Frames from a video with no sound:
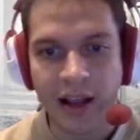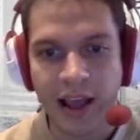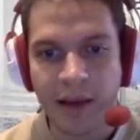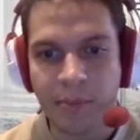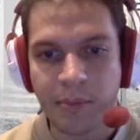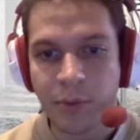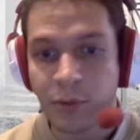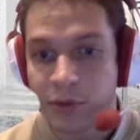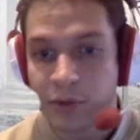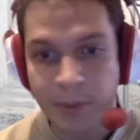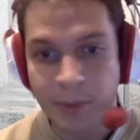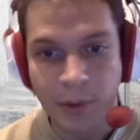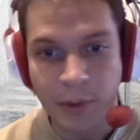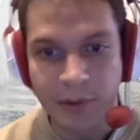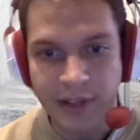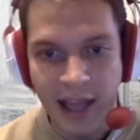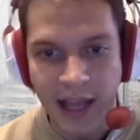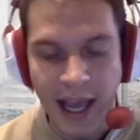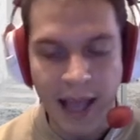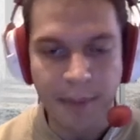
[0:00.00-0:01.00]
I have
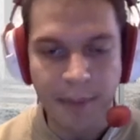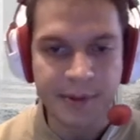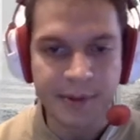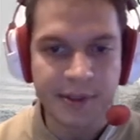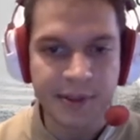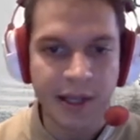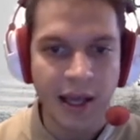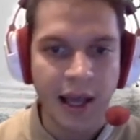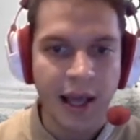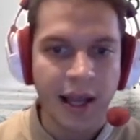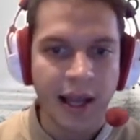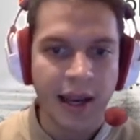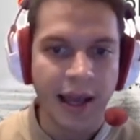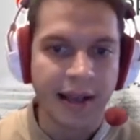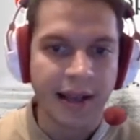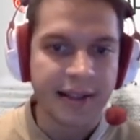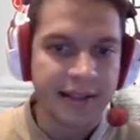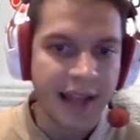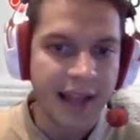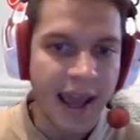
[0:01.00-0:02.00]
multiple types
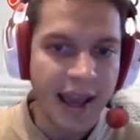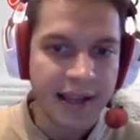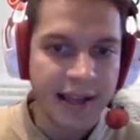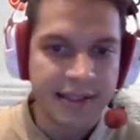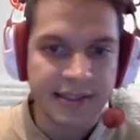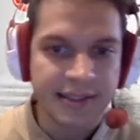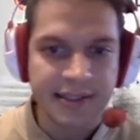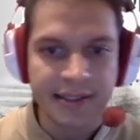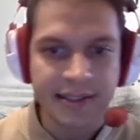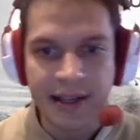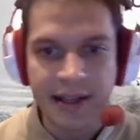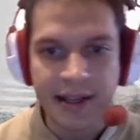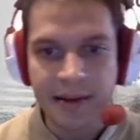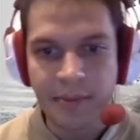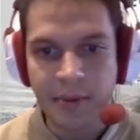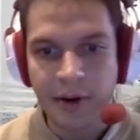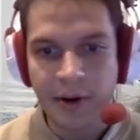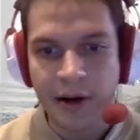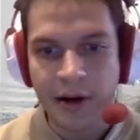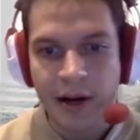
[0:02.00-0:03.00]
like text,
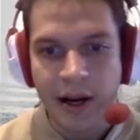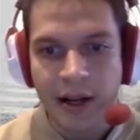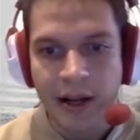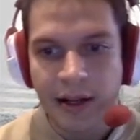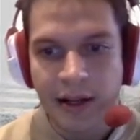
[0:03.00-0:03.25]
number,